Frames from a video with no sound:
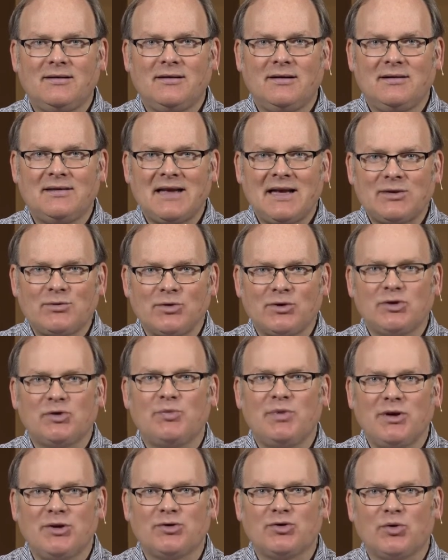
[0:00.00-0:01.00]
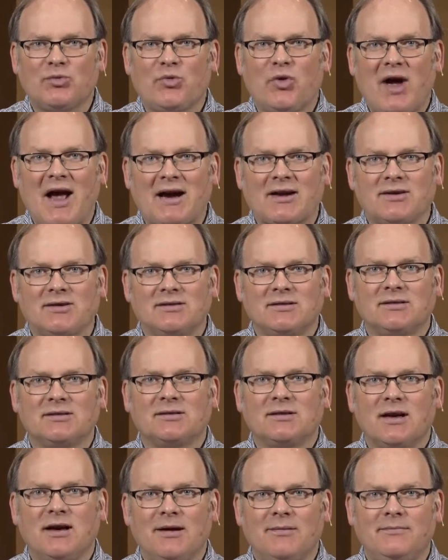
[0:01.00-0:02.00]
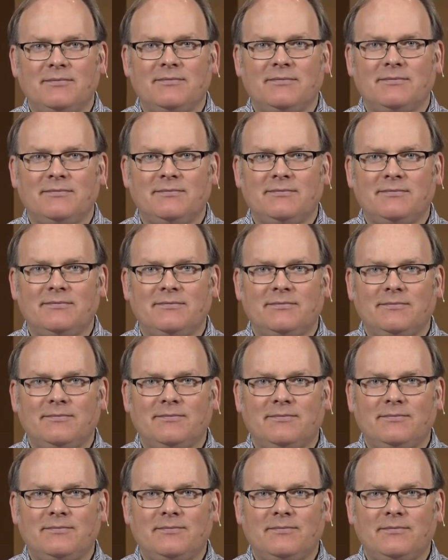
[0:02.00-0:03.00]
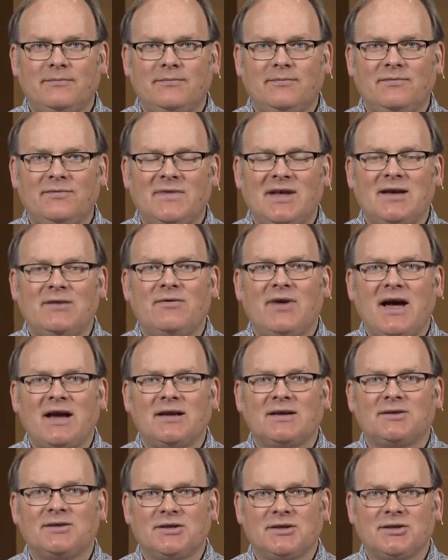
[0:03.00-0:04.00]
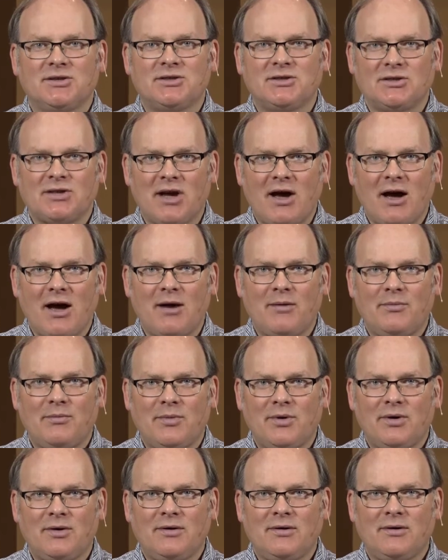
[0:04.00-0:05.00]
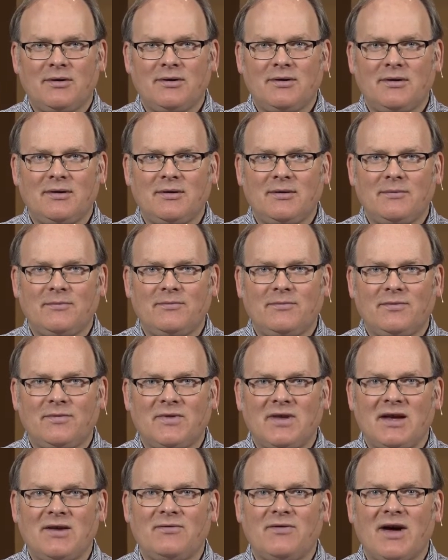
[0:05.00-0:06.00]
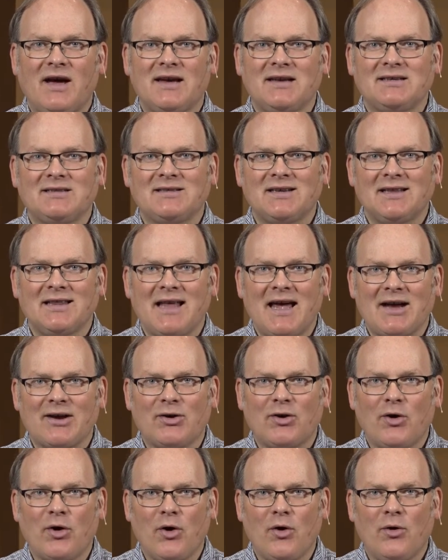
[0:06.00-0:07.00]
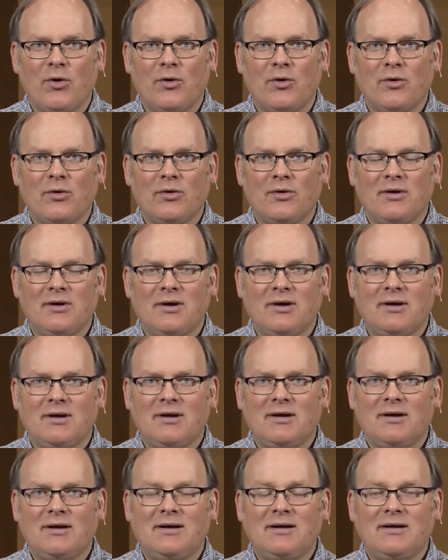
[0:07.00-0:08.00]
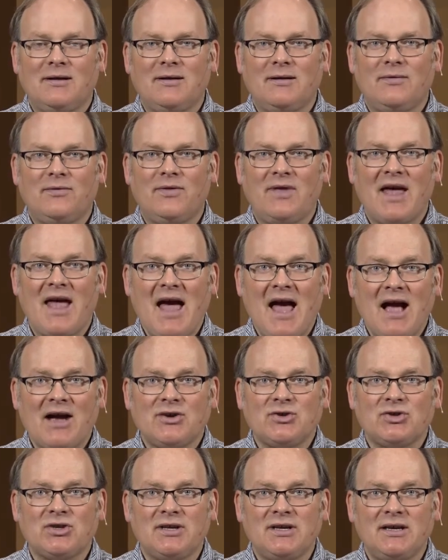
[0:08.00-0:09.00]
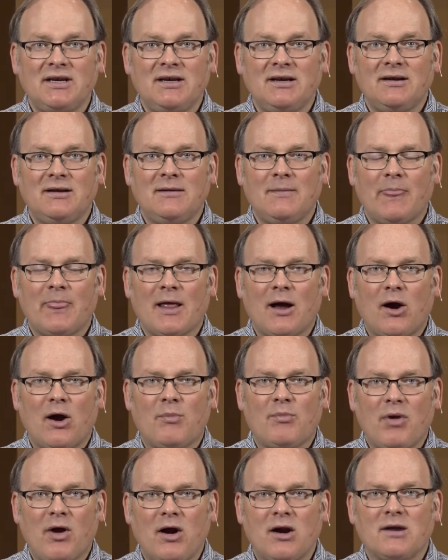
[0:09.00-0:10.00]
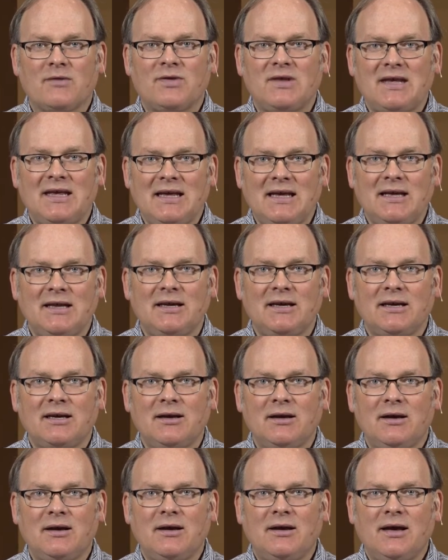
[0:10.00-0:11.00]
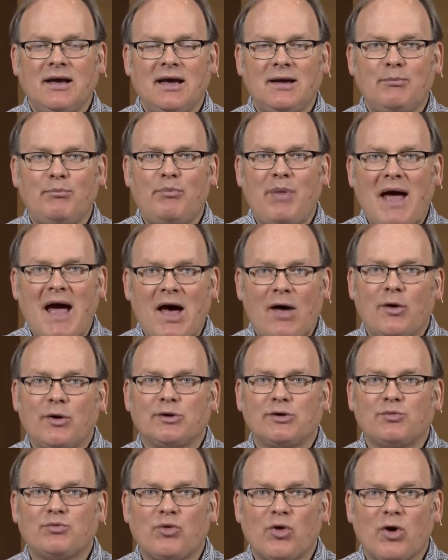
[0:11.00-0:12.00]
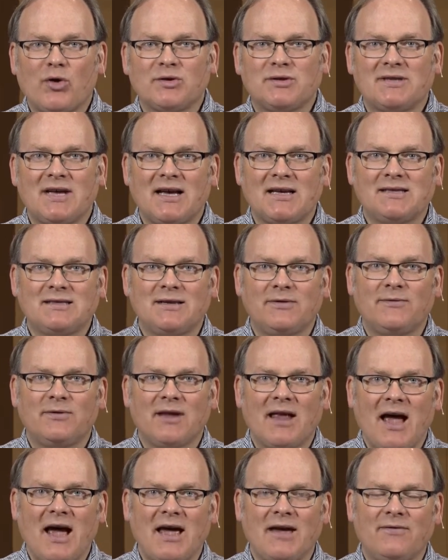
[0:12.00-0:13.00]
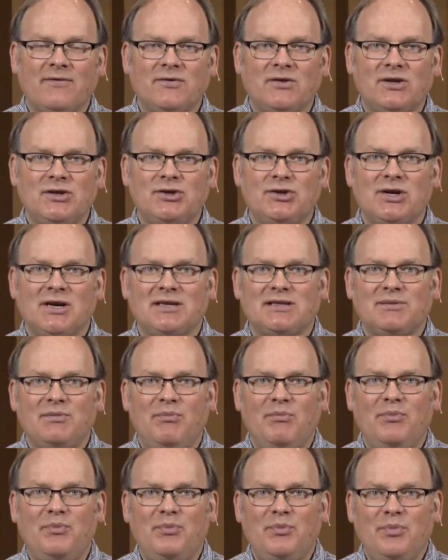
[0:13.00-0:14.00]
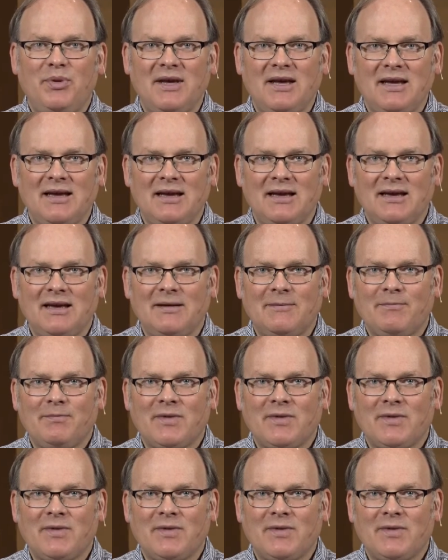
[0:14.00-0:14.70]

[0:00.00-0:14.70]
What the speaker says: And that's where spiritual practices come. They invite us to stop. They invite us to let go. They actually are part of the healing and balance process of life, to just be.